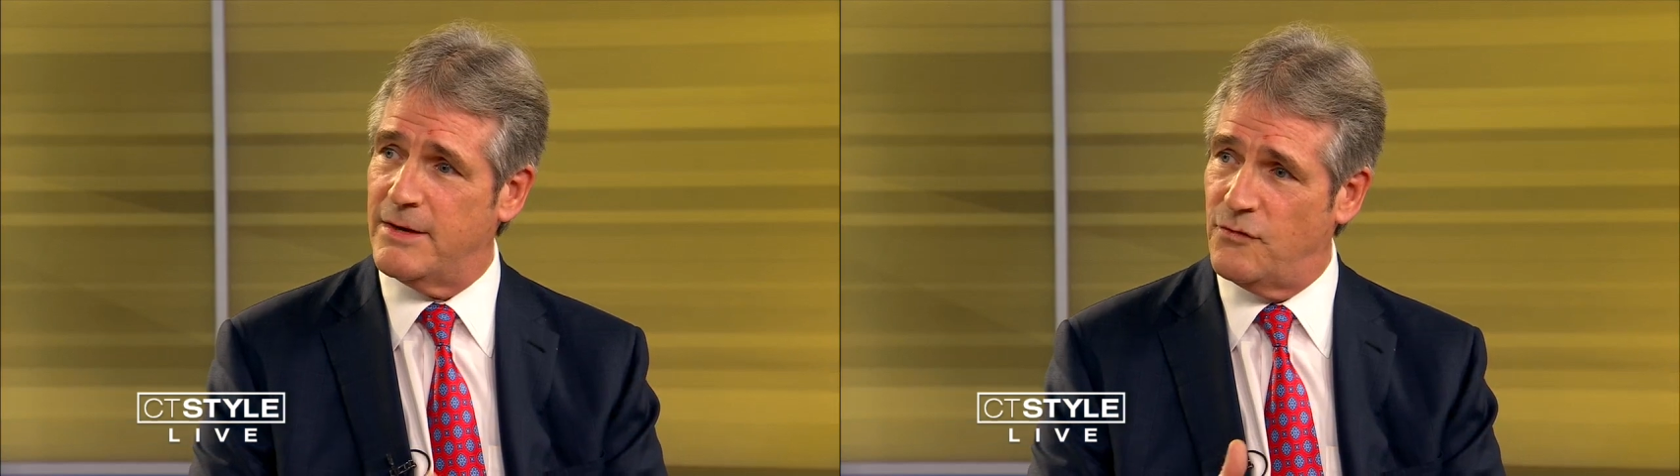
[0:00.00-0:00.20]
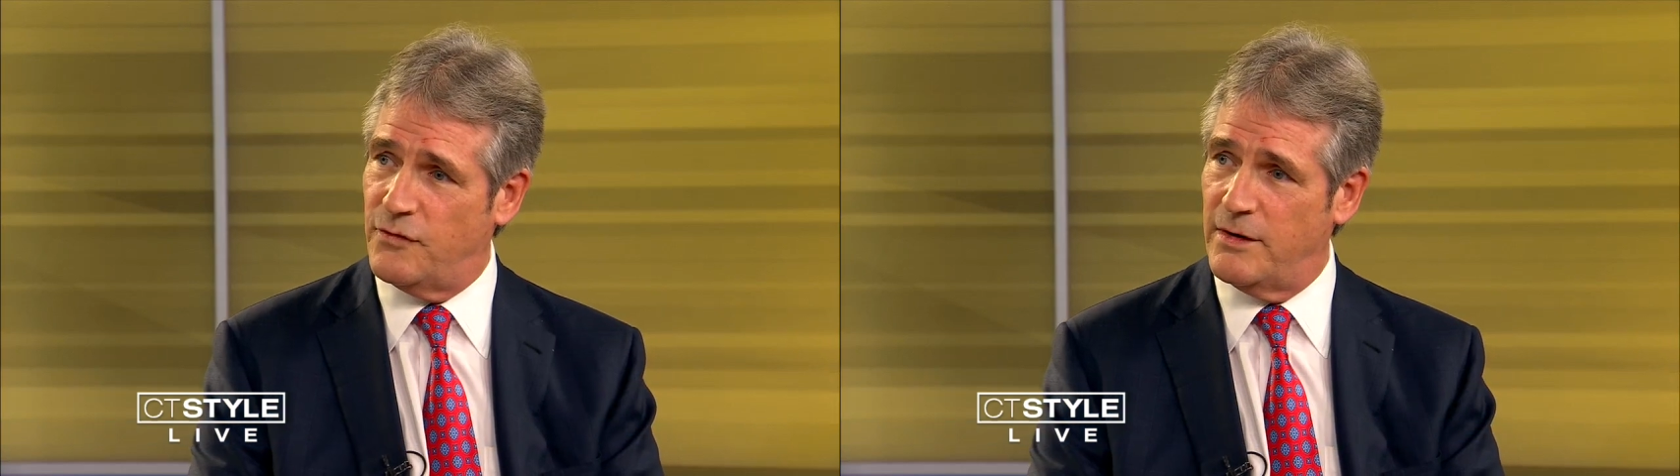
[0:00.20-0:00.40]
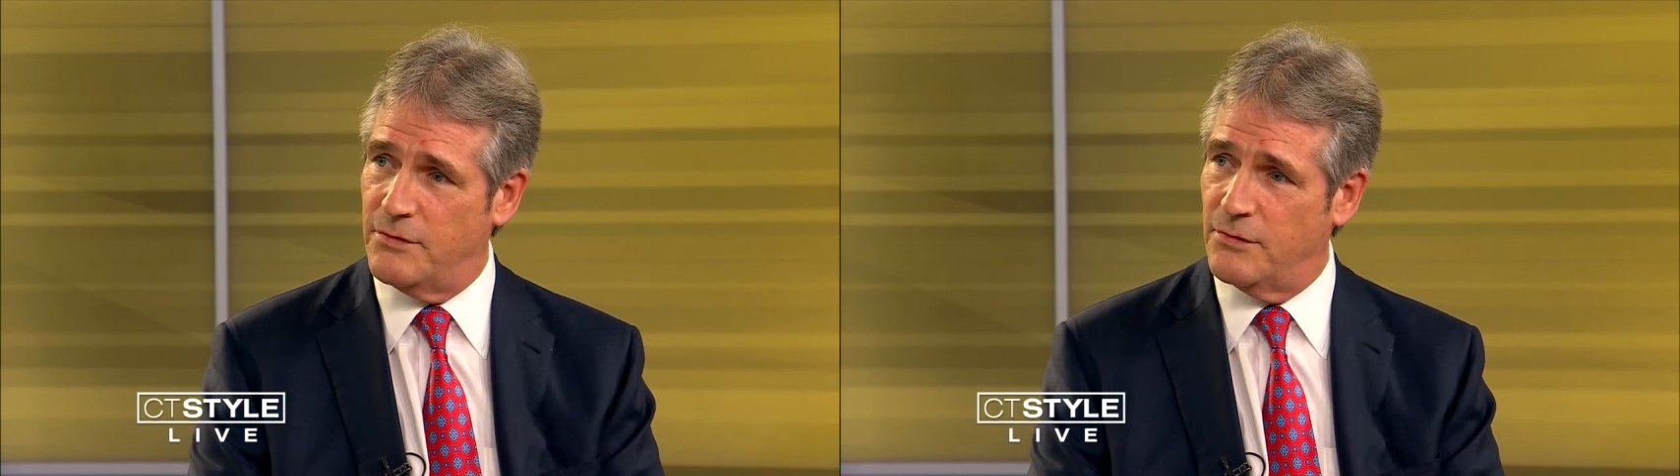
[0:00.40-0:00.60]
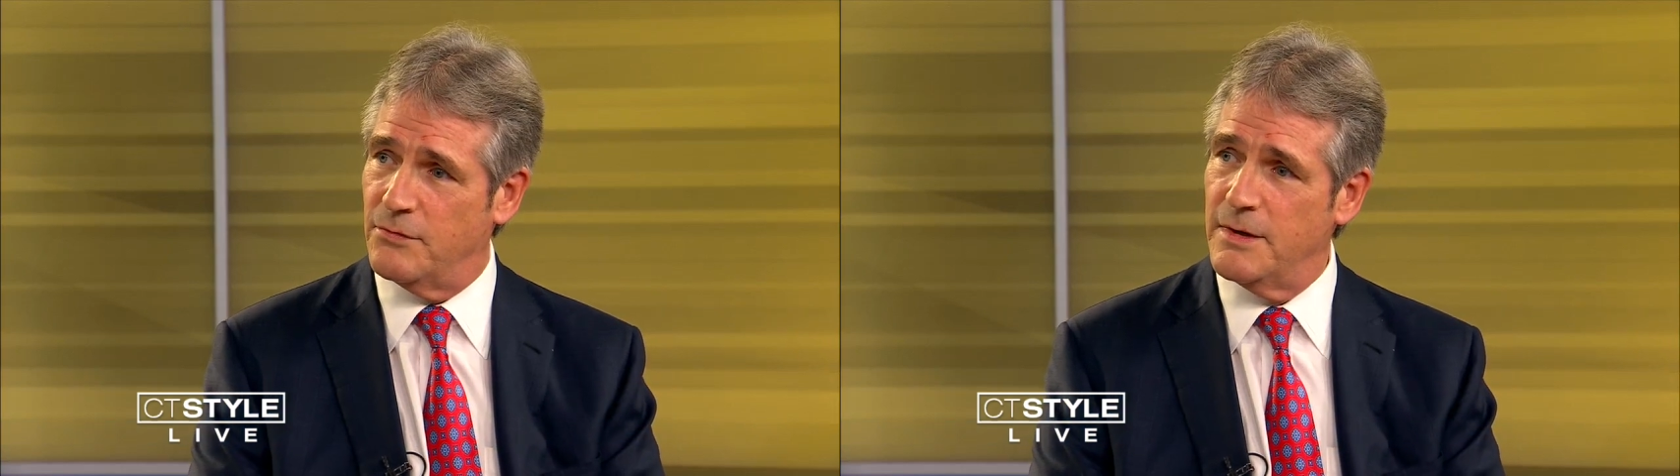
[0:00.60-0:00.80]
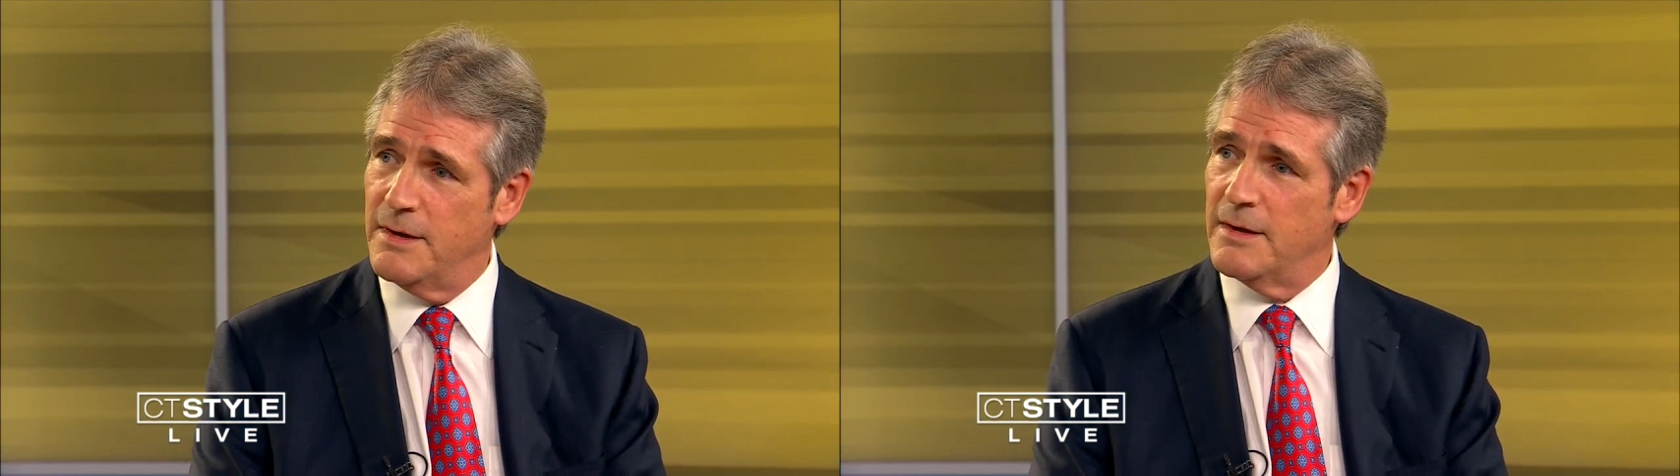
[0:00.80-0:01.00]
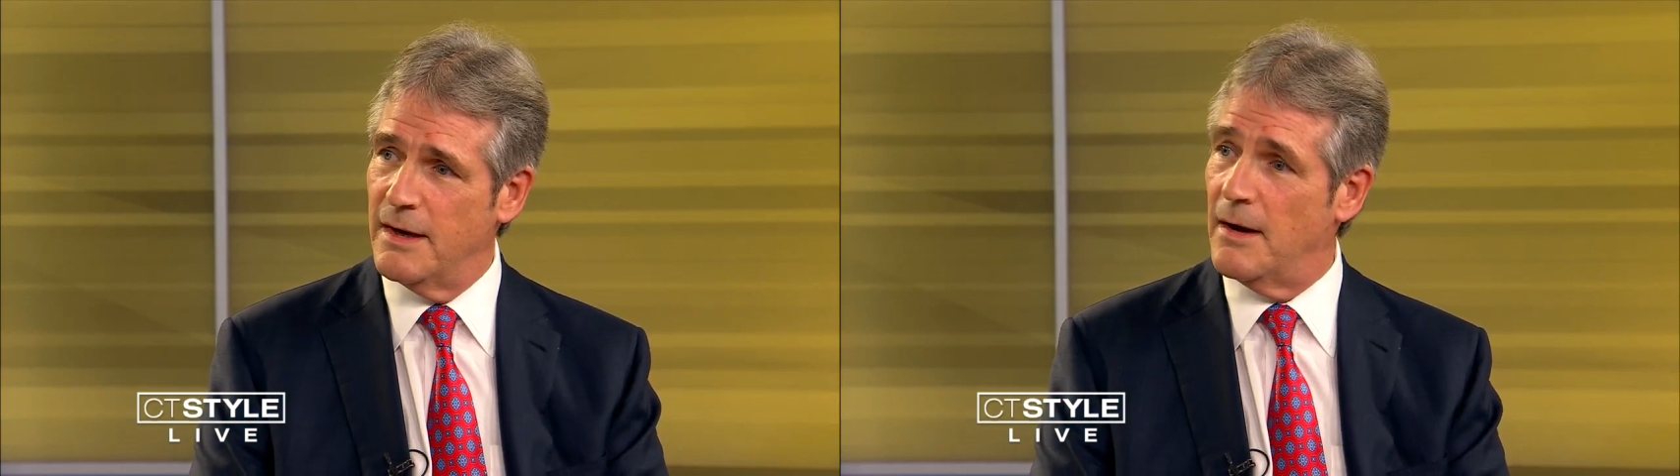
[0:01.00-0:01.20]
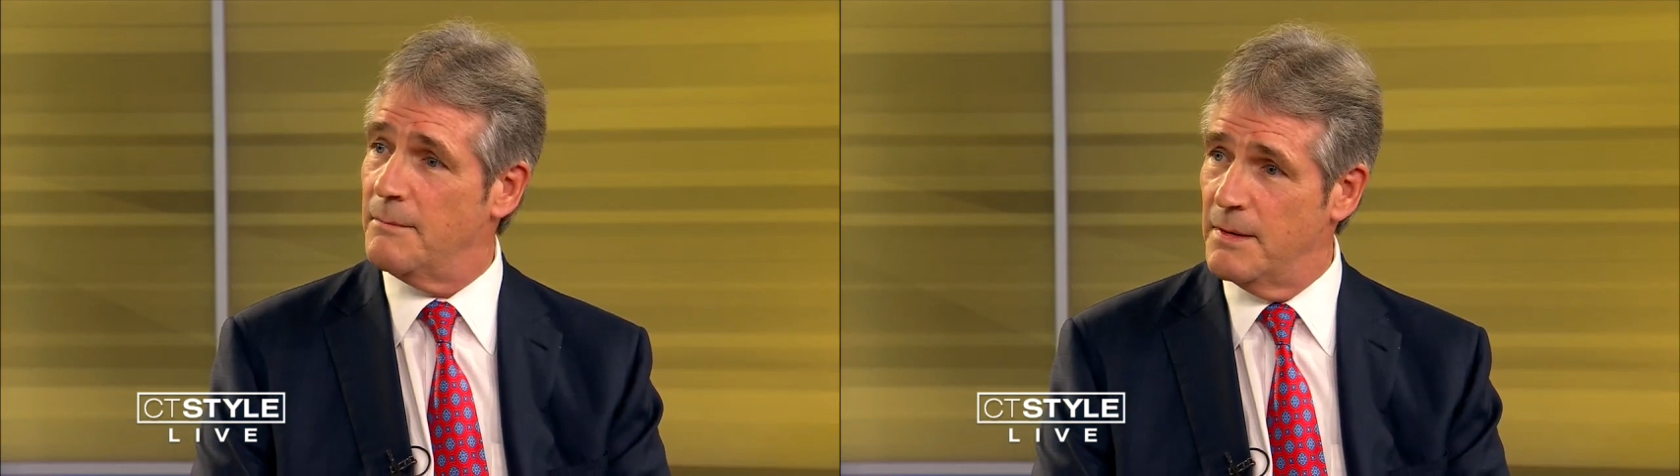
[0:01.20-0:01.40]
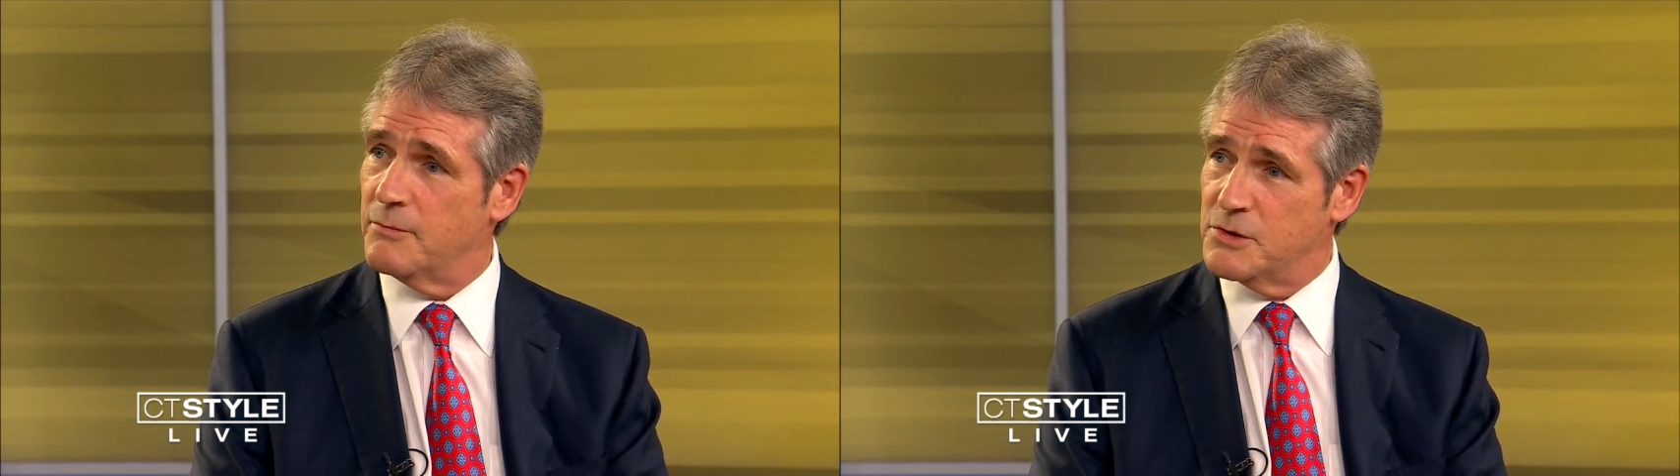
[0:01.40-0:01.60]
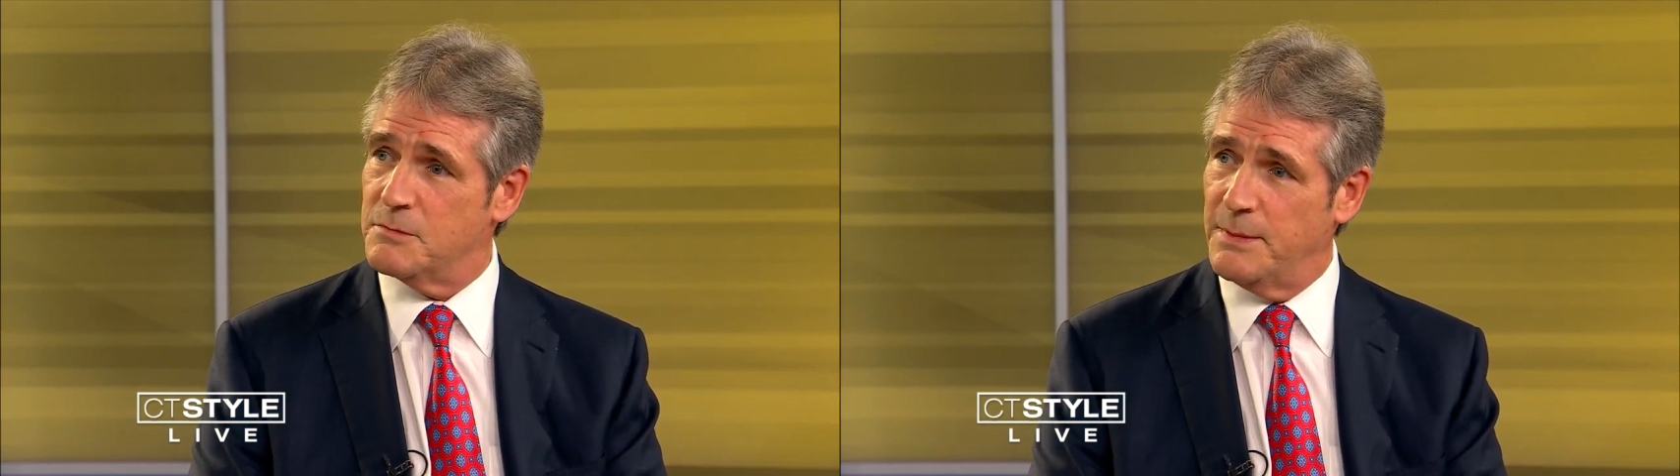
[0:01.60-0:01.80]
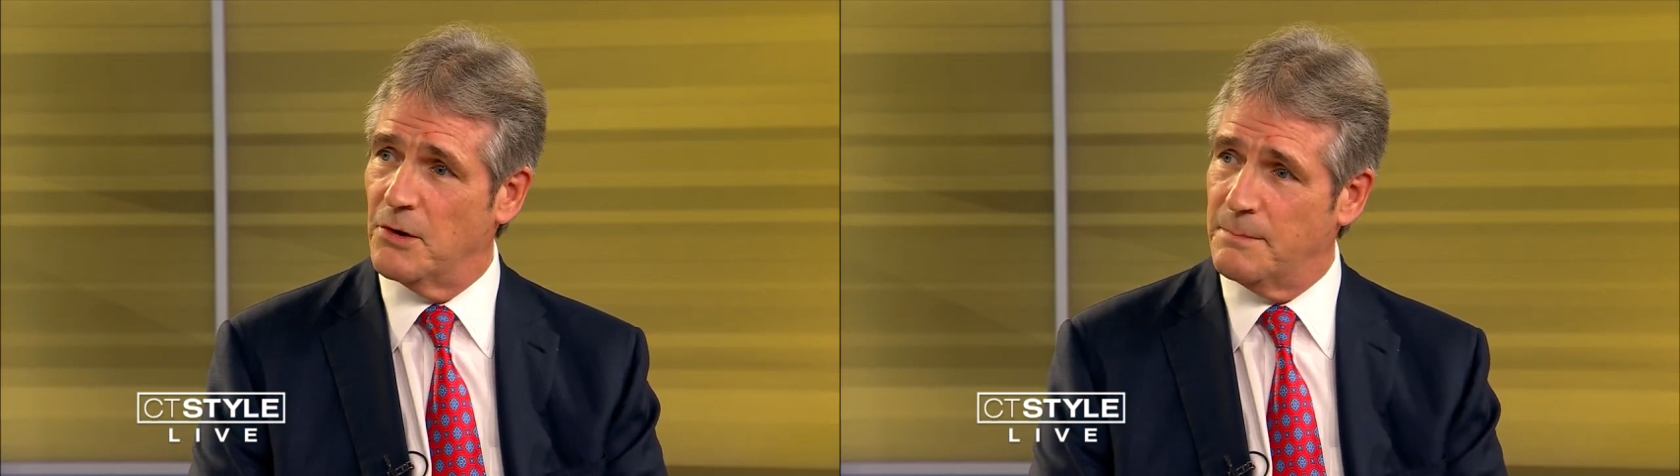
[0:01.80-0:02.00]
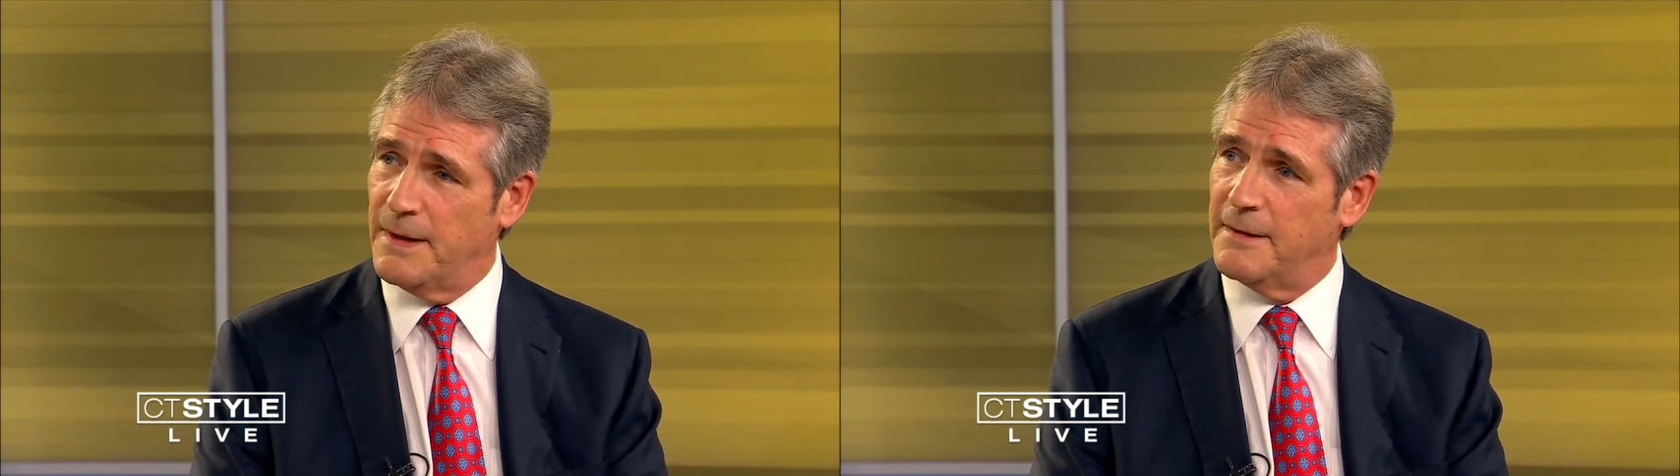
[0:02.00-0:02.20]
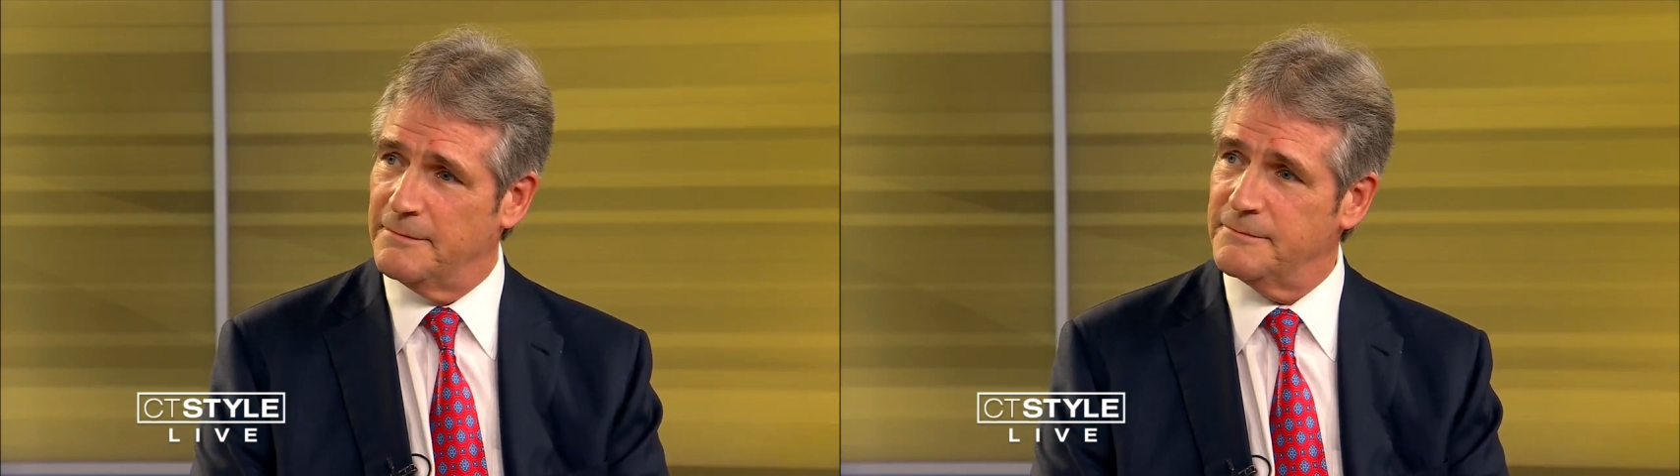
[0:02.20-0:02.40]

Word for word: and Sea-Doo, uh, which is BRP.